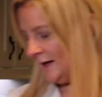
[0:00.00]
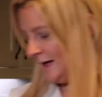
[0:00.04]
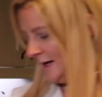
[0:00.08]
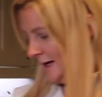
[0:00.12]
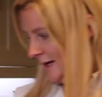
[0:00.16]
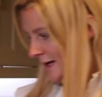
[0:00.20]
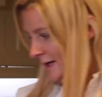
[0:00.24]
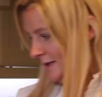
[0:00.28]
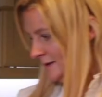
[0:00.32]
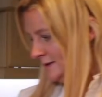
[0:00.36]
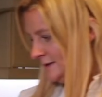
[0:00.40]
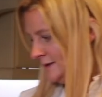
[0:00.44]

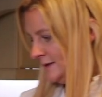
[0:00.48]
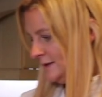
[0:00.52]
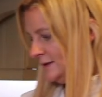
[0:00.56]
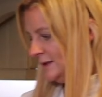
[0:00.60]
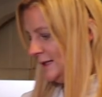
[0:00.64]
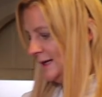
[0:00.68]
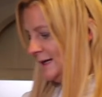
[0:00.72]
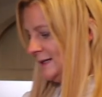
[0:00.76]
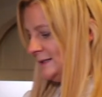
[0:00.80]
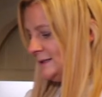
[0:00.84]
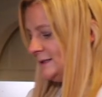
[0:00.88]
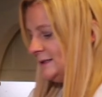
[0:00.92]
And
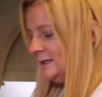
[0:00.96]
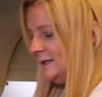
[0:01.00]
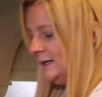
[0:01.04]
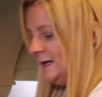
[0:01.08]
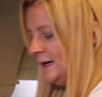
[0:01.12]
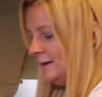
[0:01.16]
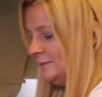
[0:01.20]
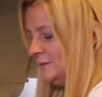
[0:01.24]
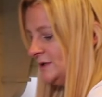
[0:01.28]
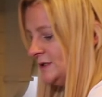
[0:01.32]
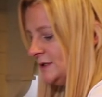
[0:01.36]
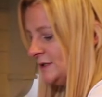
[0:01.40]
lastly,
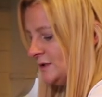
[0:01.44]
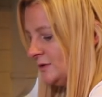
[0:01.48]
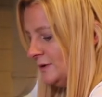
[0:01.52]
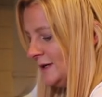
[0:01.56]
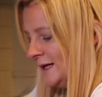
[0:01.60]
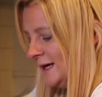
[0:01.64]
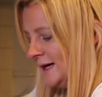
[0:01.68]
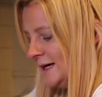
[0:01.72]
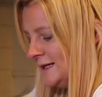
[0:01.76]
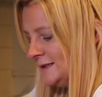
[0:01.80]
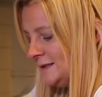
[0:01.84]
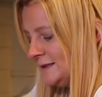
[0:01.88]
I'm just
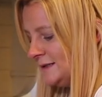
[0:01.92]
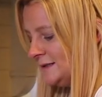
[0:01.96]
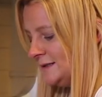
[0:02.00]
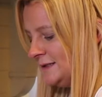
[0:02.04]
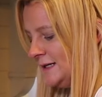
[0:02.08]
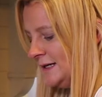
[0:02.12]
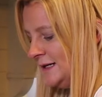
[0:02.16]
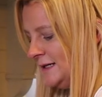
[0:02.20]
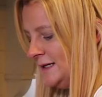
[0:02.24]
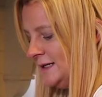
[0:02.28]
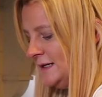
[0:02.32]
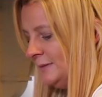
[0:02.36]
going to add a
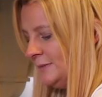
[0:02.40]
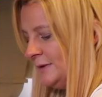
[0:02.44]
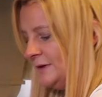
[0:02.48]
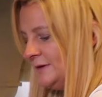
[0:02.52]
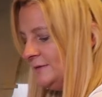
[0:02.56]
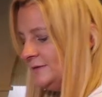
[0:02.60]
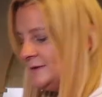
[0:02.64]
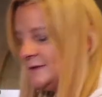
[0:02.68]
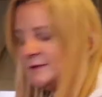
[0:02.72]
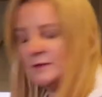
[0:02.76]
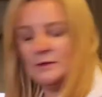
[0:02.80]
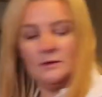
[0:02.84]
tiny bit
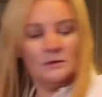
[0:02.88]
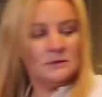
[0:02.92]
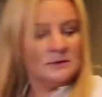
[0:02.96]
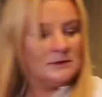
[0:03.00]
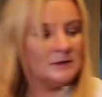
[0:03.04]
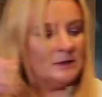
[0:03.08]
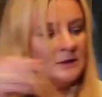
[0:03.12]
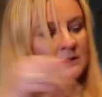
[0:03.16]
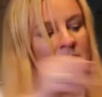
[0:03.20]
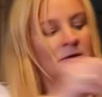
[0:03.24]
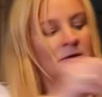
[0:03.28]
of salt.